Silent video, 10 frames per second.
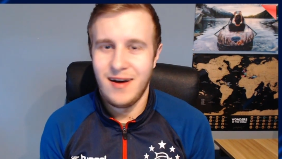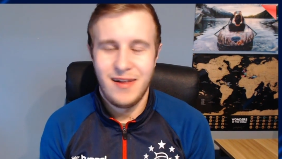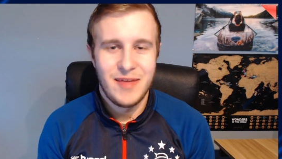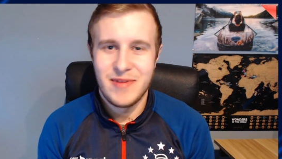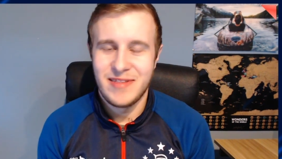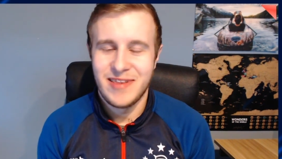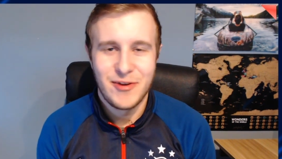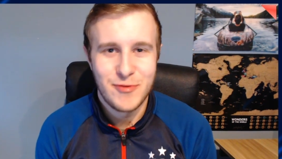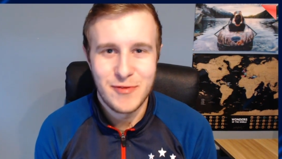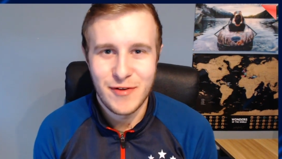But ah, oh, let me
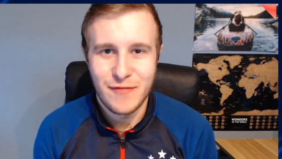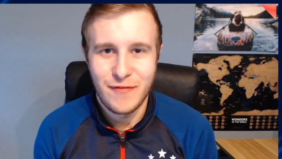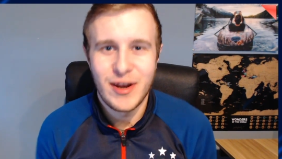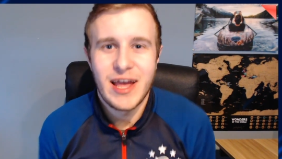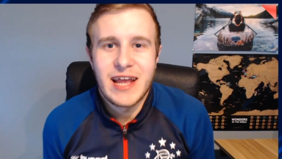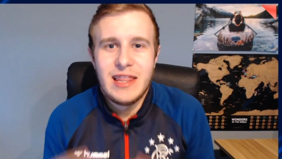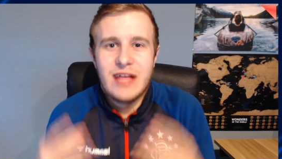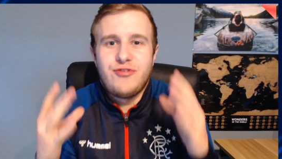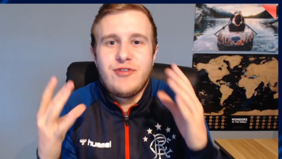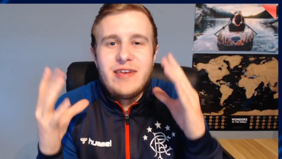tell you, is it funny? I
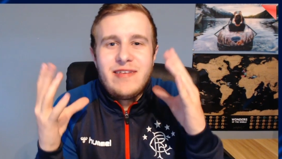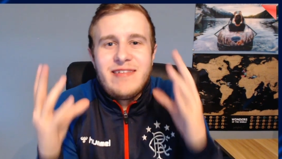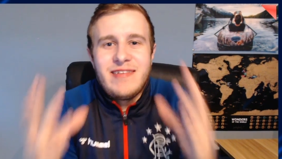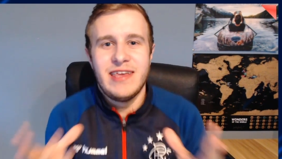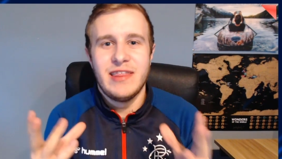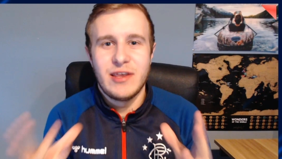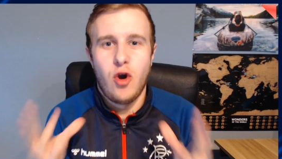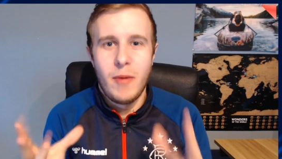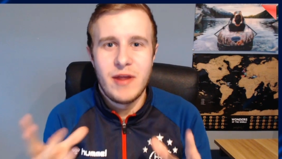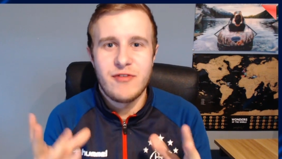can literally see
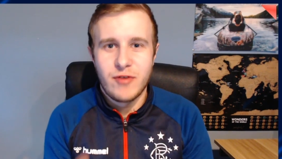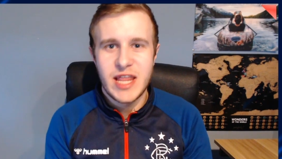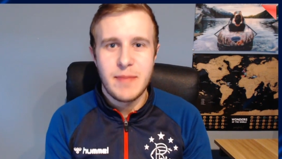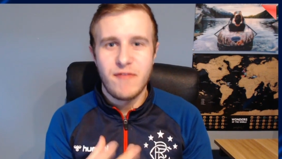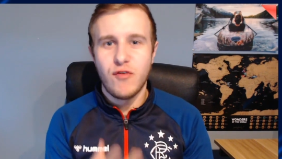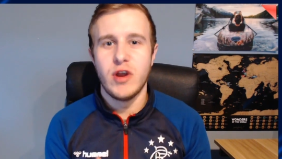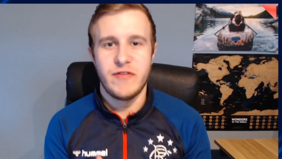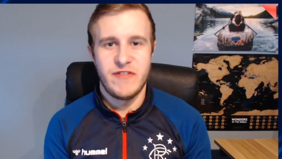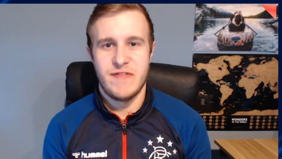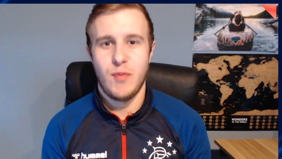the comments already
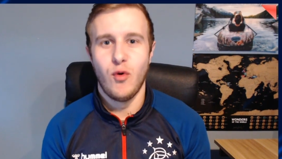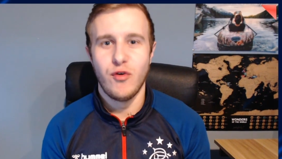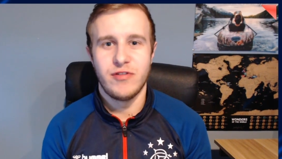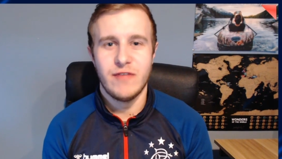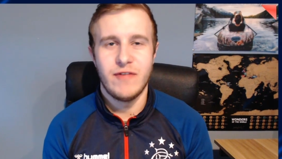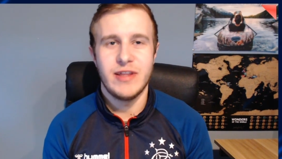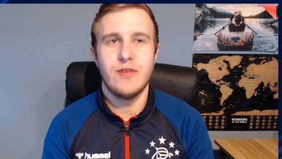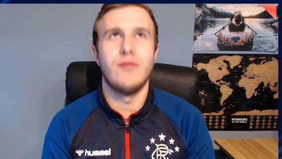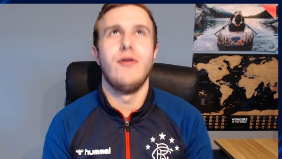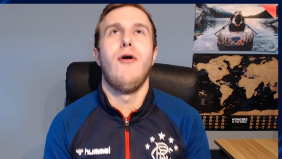before I've even posted the
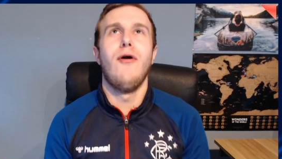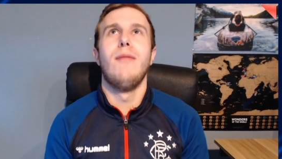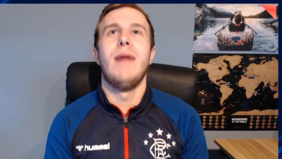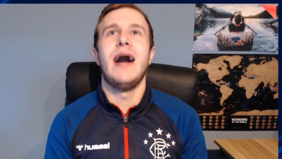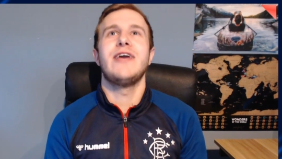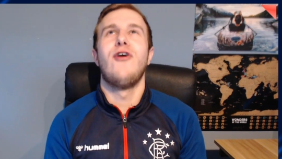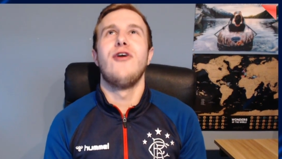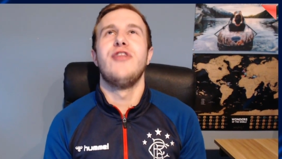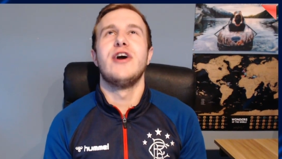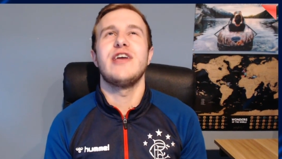video going, Oh my
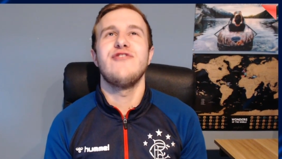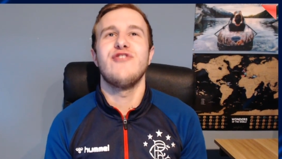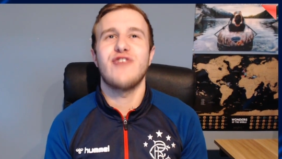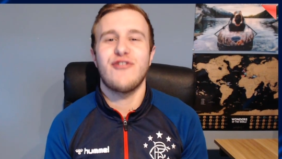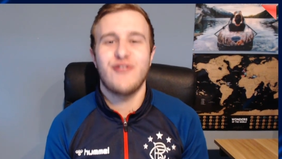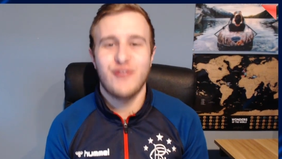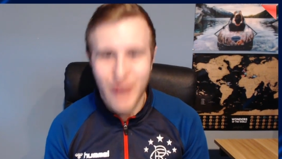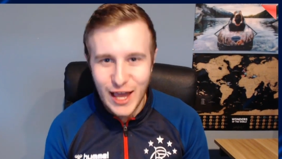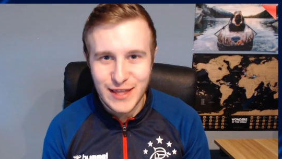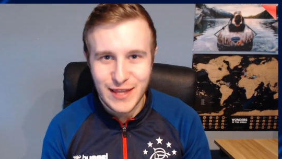god, the Rangers are
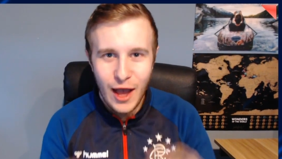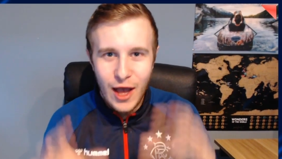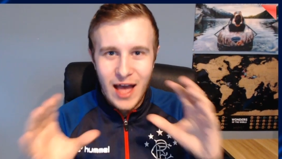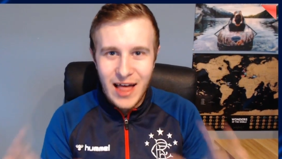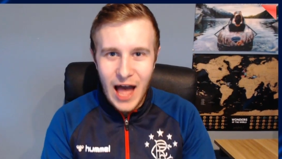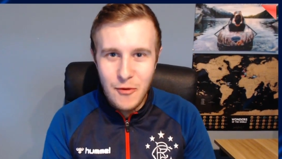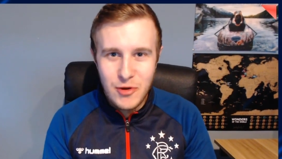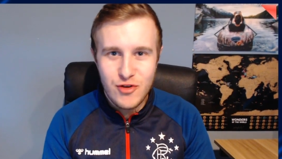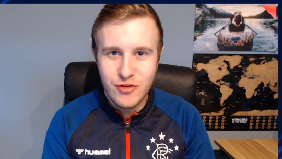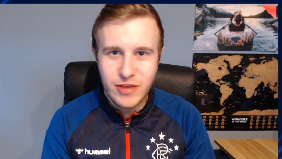skint!
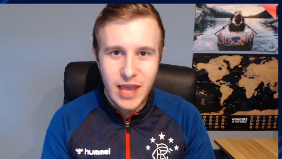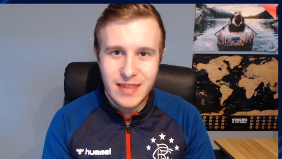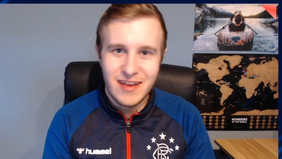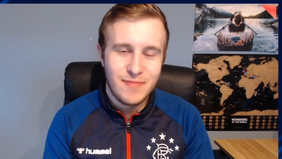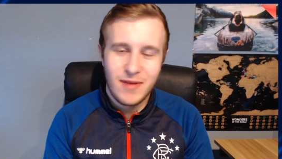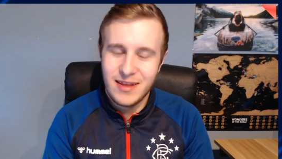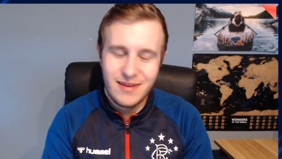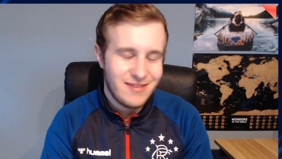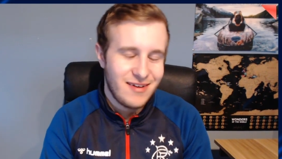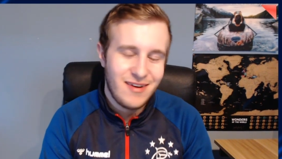How are you getting this
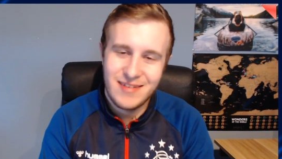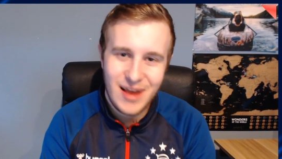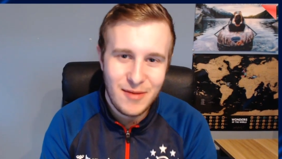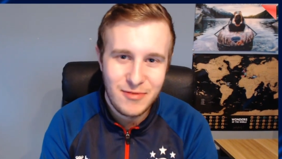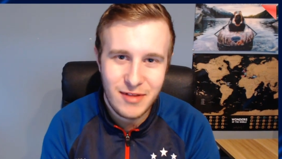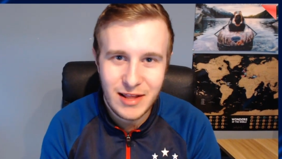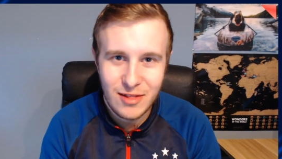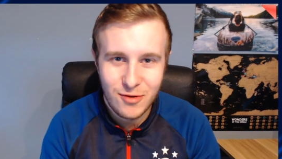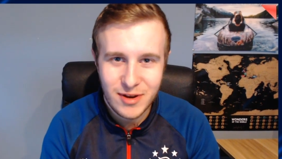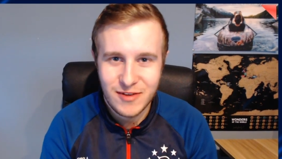money? Oh, it's
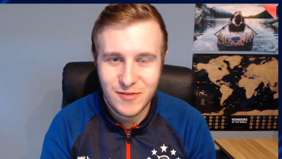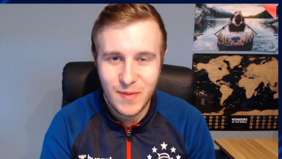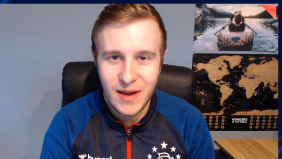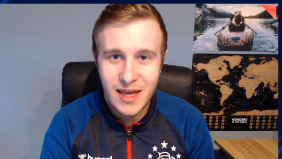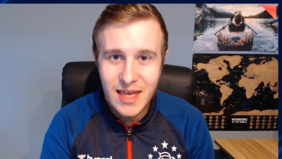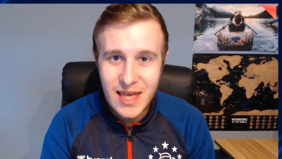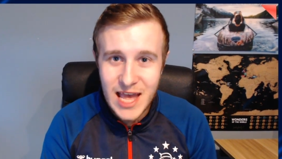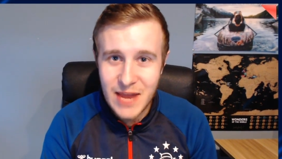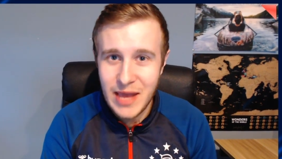absolutely glorious. But